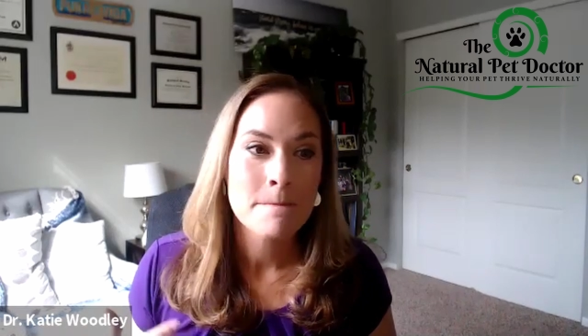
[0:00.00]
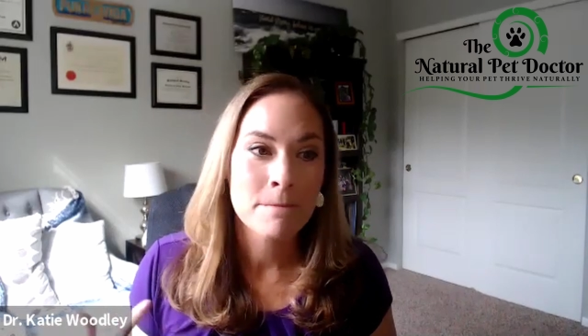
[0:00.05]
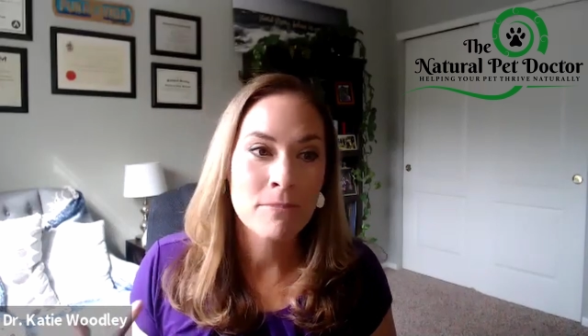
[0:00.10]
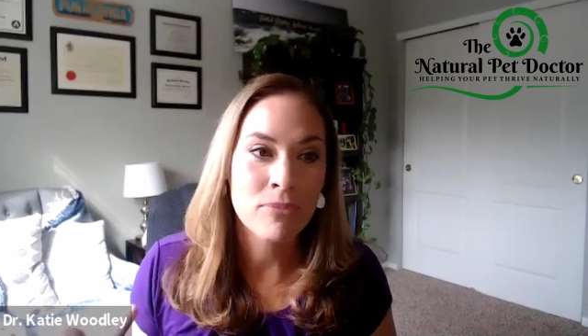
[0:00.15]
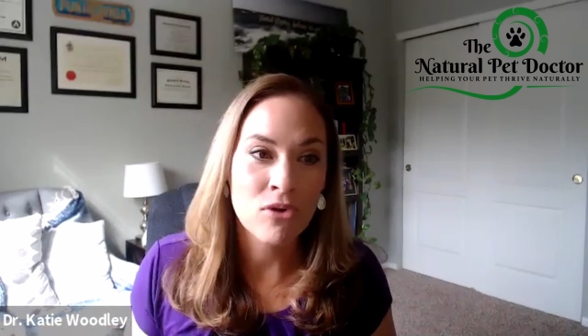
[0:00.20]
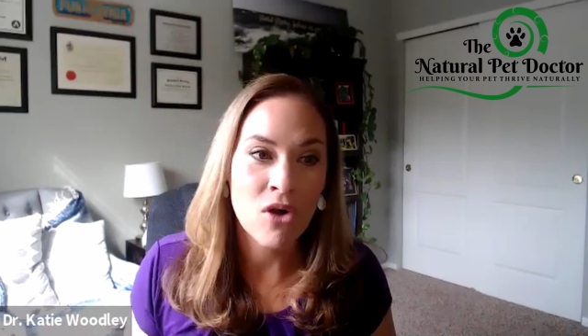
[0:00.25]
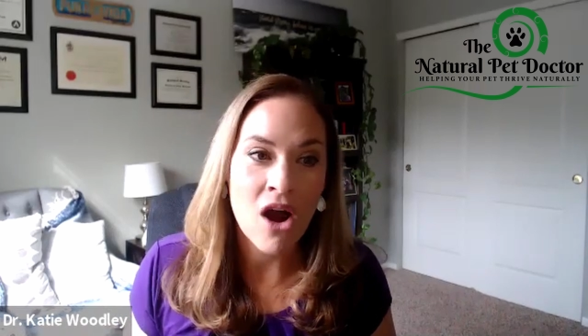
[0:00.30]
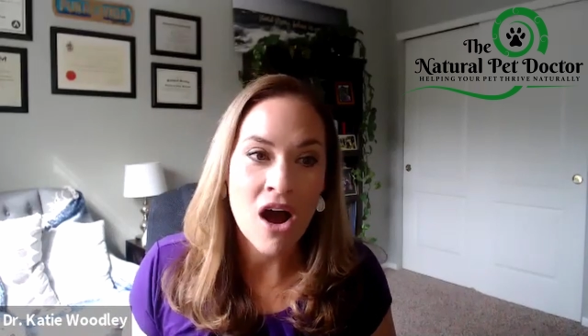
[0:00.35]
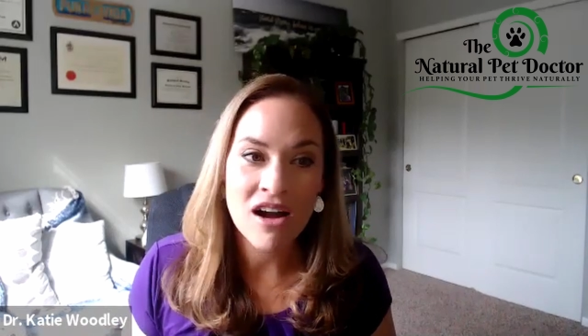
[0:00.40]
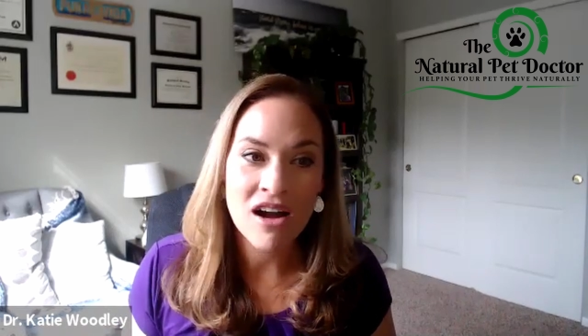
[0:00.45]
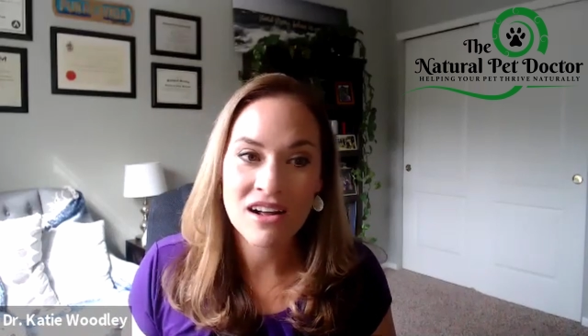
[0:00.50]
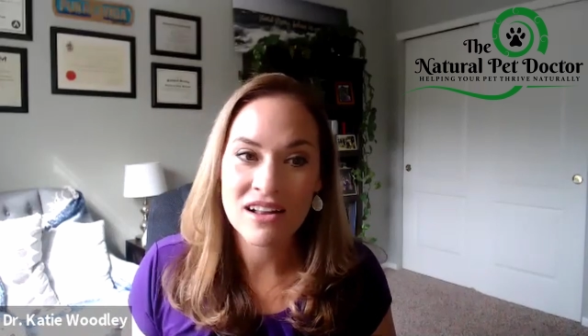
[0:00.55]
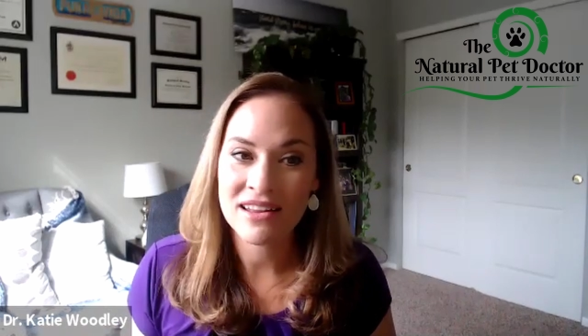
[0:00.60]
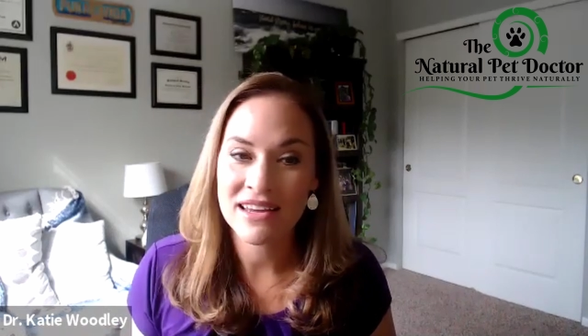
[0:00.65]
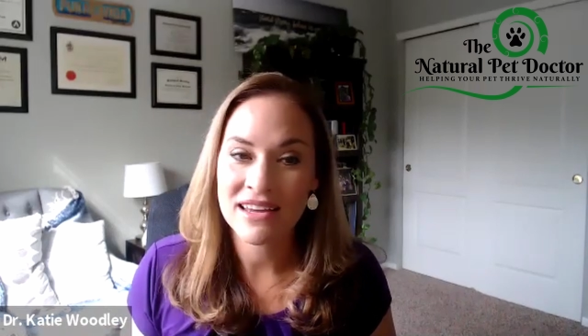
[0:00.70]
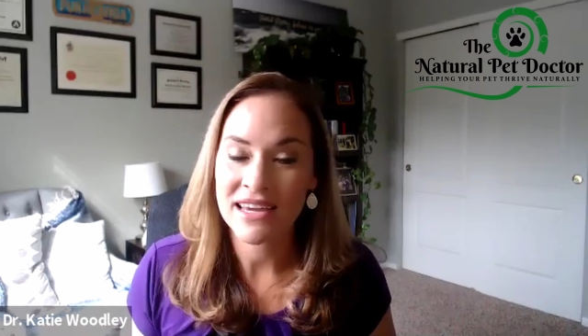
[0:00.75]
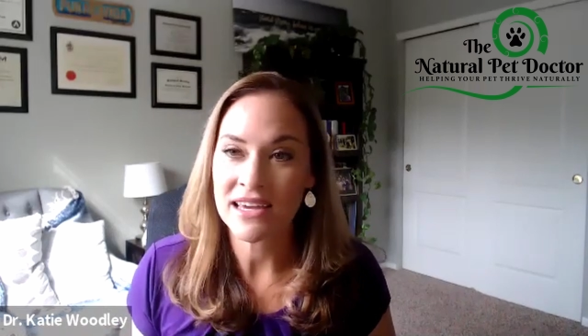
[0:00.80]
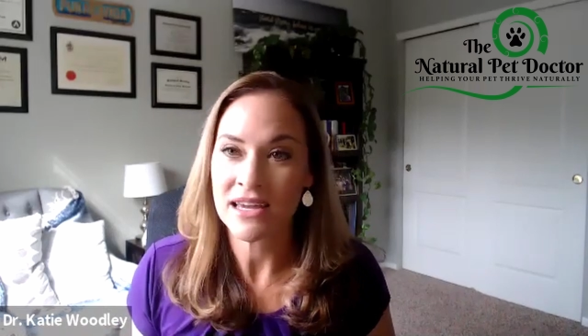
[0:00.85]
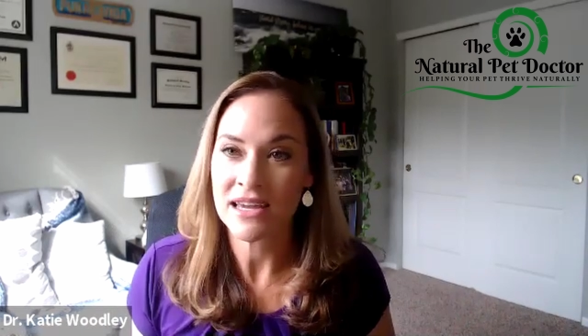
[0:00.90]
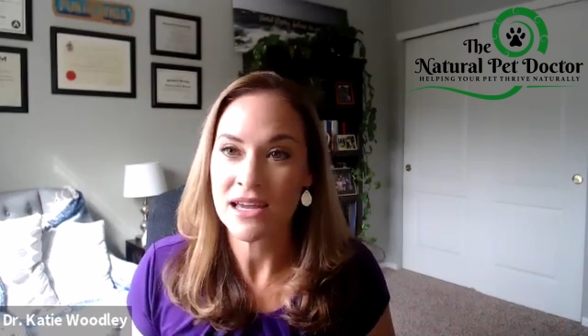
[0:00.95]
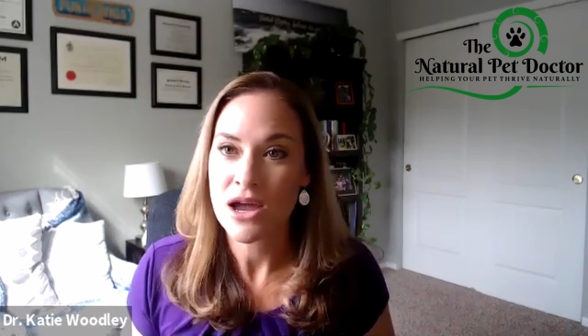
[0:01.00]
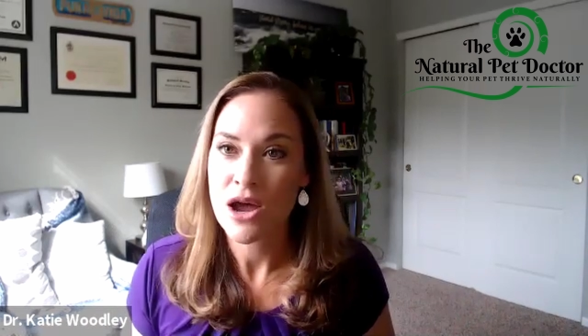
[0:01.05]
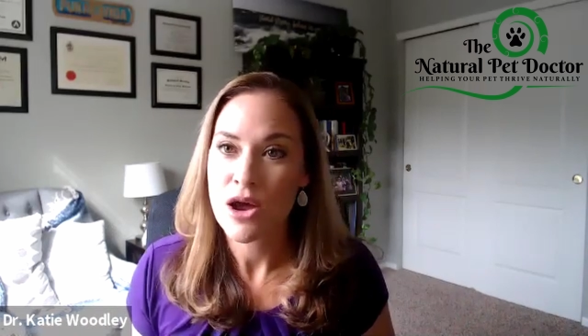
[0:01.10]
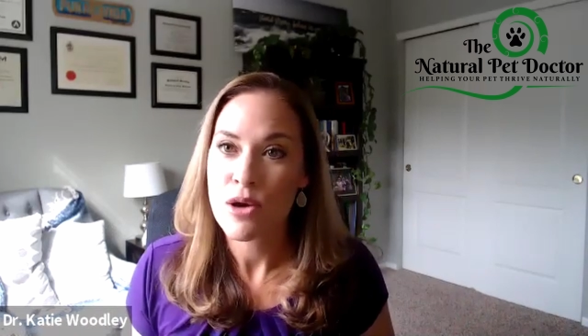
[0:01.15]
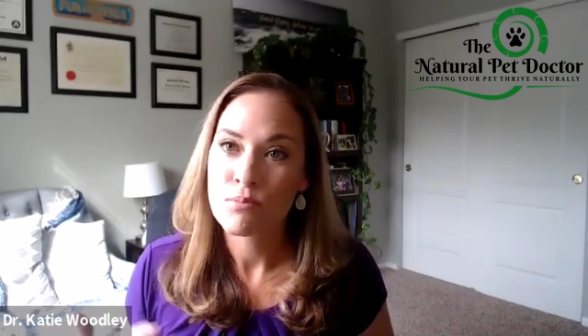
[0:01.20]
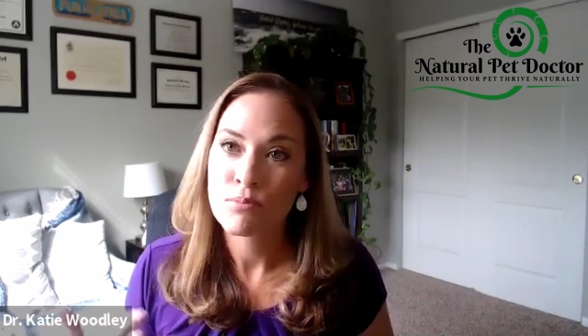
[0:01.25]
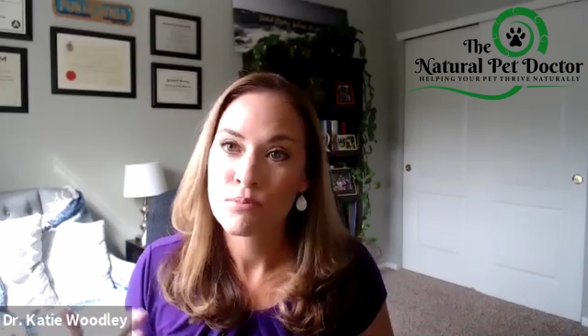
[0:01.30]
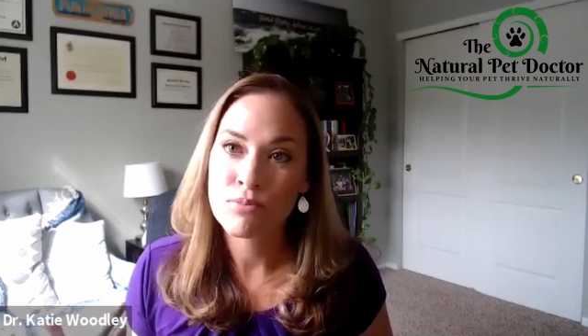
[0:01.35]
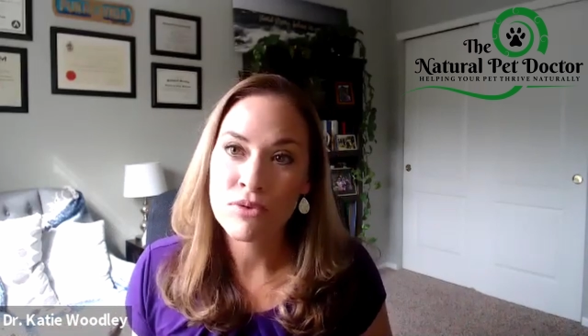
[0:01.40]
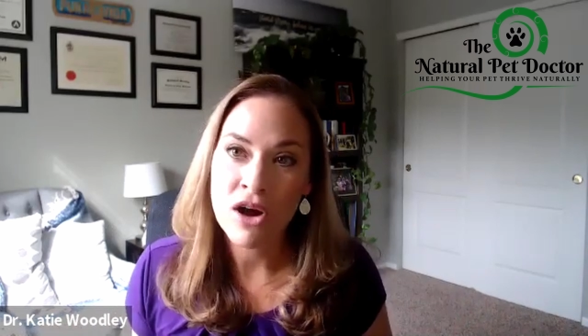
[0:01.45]
broccoli,
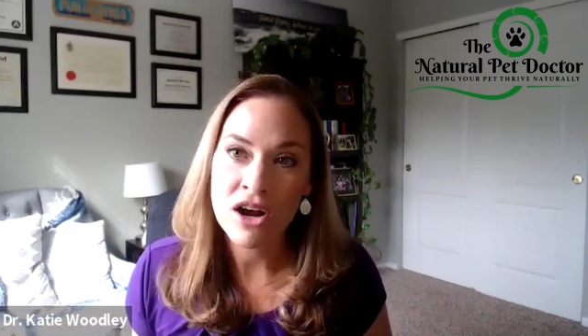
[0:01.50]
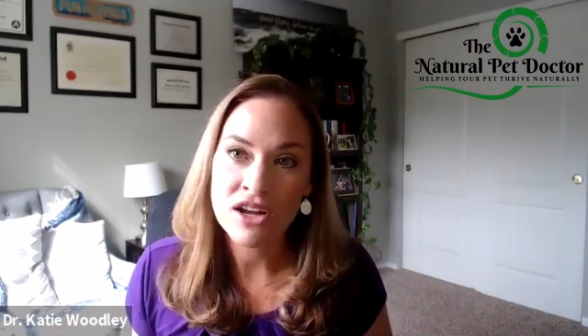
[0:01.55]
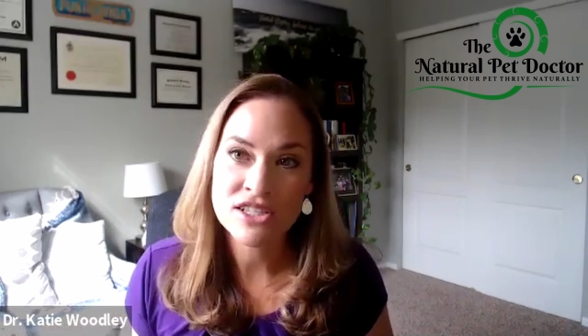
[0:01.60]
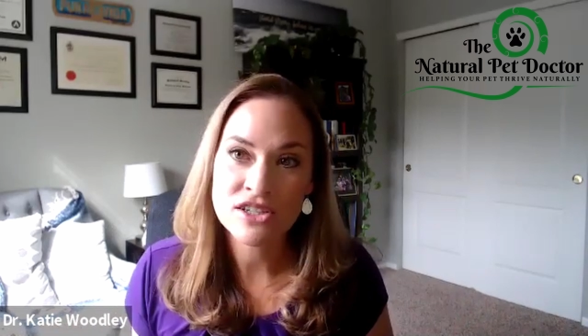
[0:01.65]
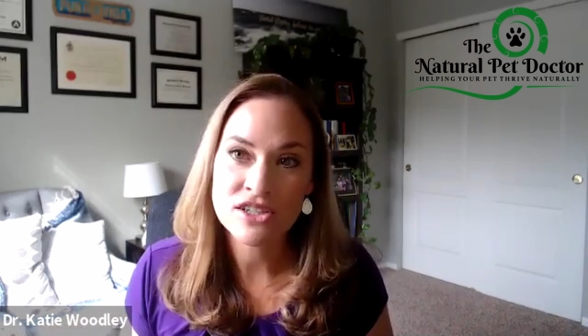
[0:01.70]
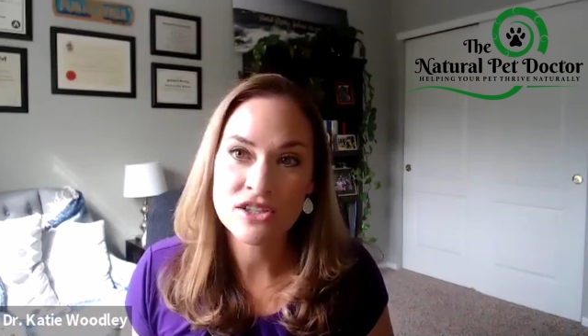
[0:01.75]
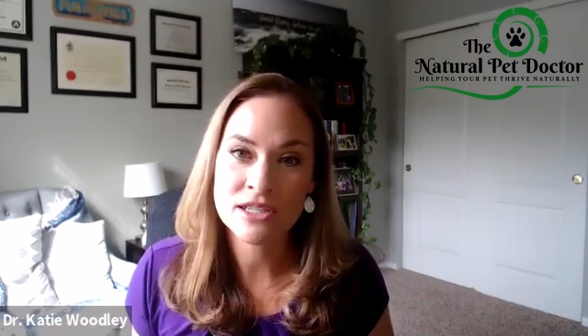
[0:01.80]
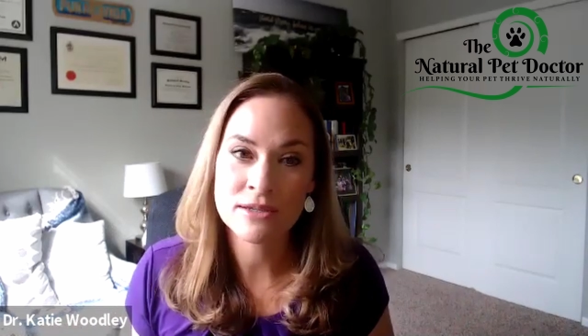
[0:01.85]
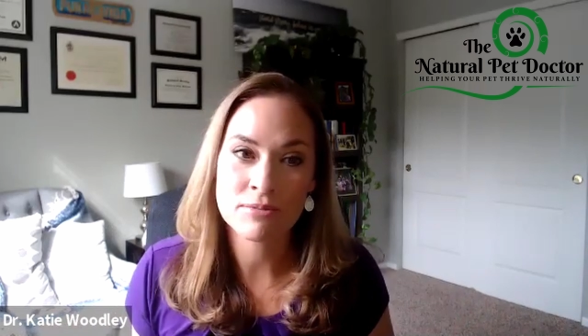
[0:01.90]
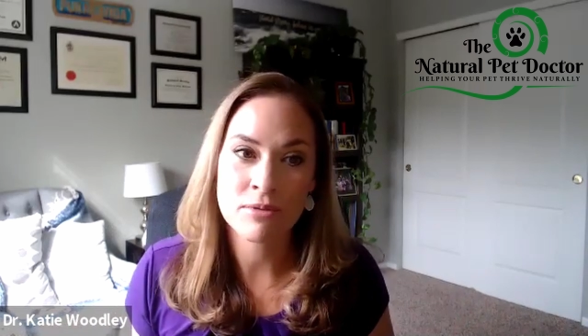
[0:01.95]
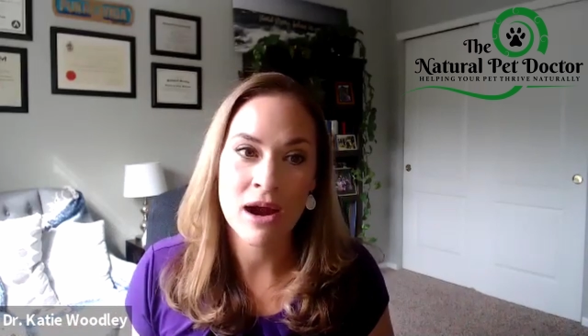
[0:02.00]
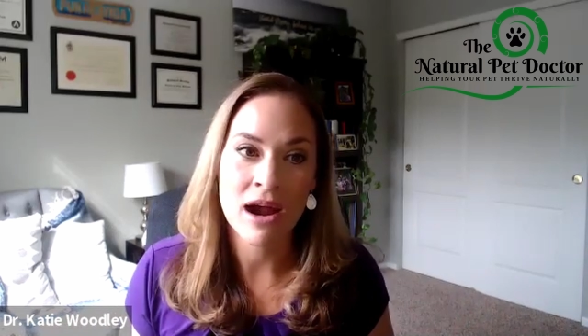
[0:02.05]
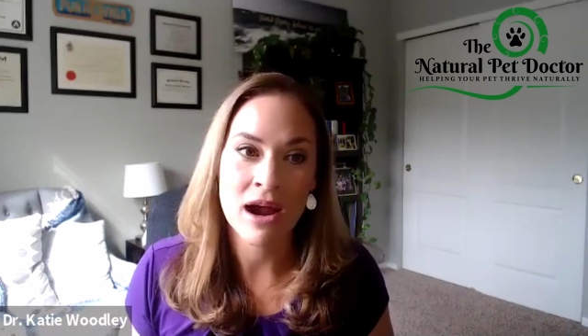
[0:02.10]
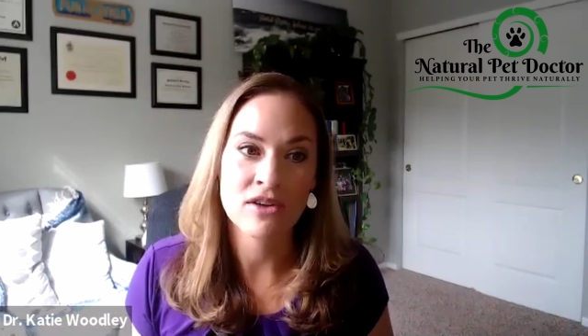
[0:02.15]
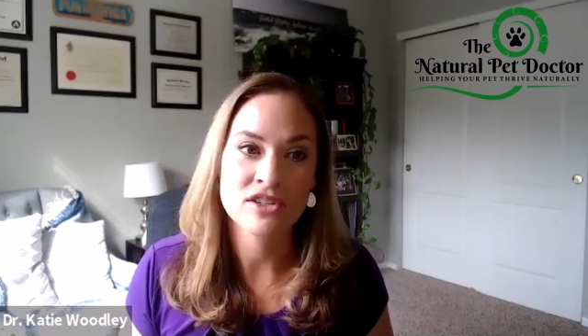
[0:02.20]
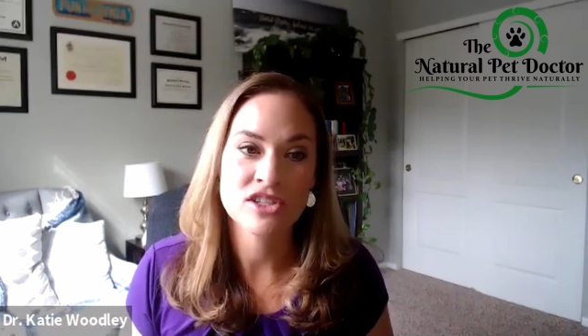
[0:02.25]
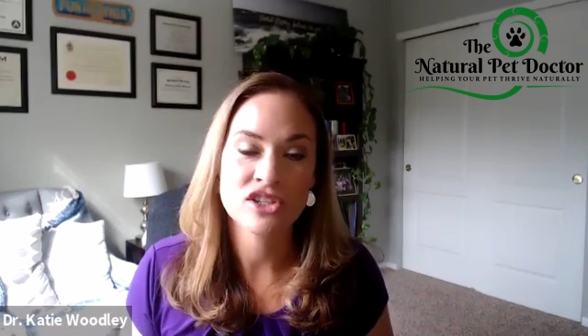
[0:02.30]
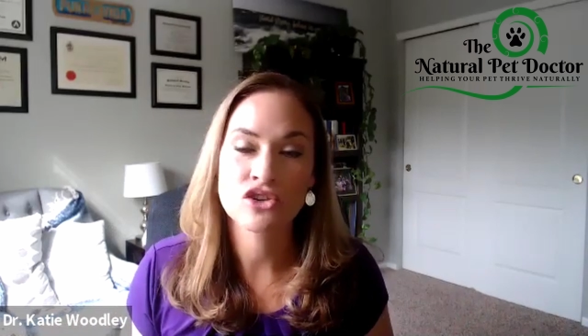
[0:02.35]
Brussels sprouts,